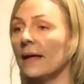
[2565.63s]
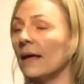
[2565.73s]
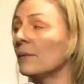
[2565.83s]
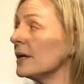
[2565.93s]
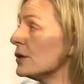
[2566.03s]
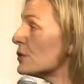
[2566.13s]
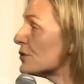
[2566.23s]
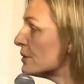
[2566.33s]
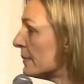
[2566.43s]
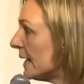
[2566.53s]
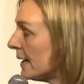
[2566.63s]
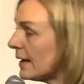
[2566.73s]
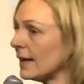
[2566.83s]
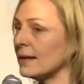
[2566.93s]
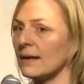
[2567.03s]
We used to be
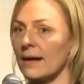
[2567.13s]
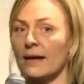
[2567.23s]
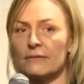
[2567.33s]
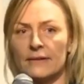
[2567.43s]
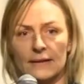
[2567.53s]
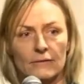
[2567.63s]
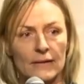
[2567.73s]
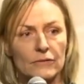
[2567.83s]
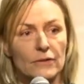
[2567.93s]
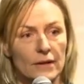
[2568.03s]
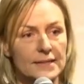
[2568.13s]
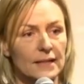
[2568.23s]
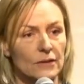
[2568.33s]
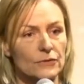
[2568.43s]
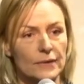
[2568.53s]
in, I think, around 30
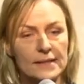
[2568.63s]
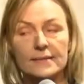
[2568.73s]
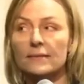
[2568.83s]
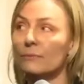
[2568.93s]
countries.